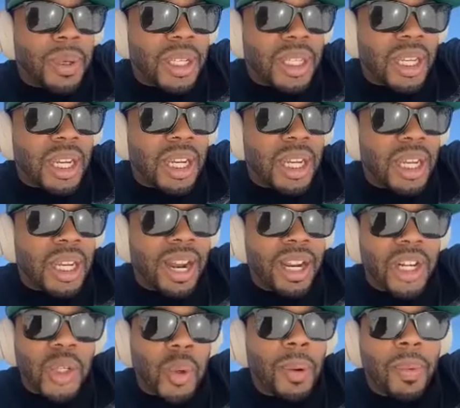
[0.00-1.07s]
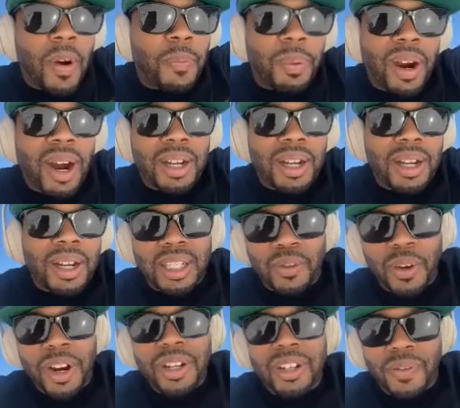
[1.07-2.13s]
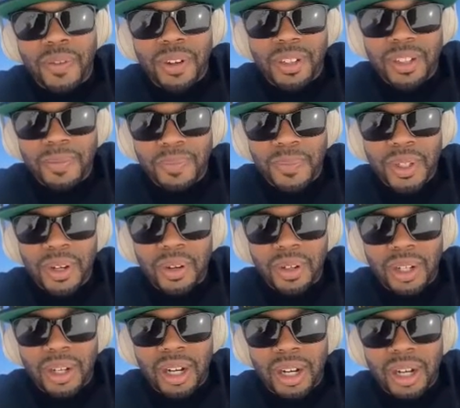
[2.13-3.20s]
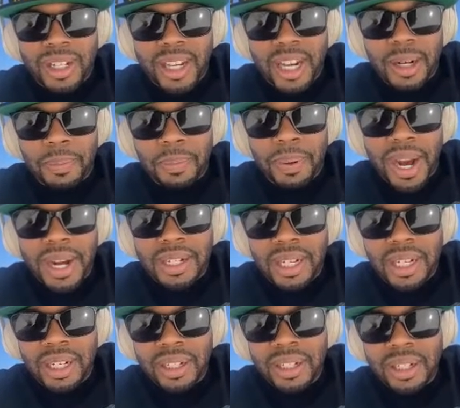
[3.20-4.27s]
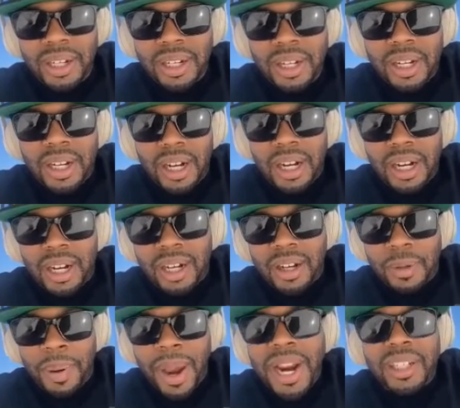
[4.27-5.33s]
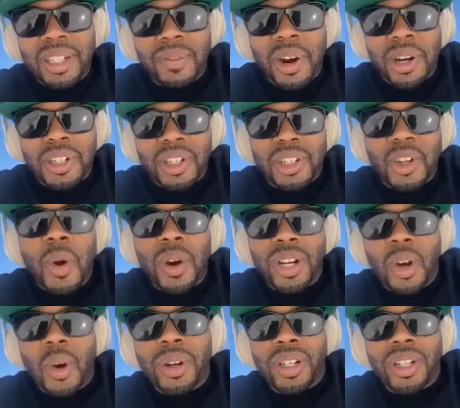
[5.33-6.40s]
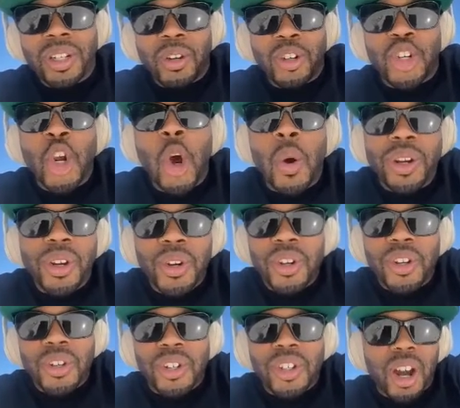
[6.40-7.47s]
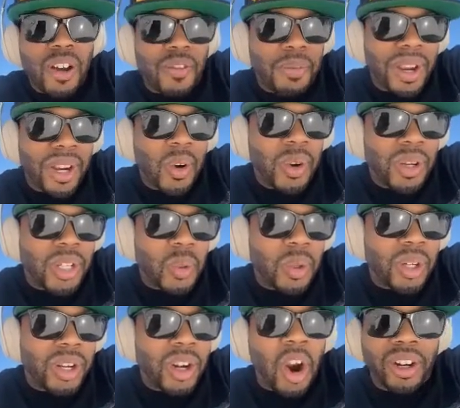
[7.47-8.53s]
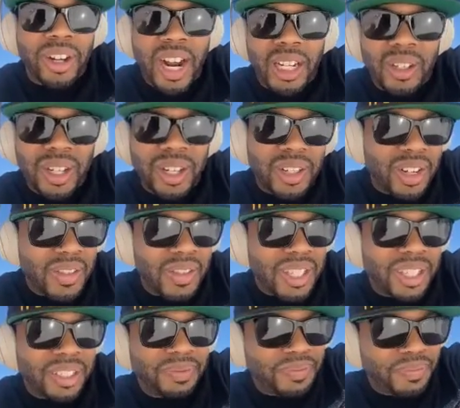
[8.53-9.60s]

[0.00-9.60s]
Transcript: would say that I enjoy both processes very differently. You know, it's like painting versus going, you know, showing your stuff, man, going to an art gallery. You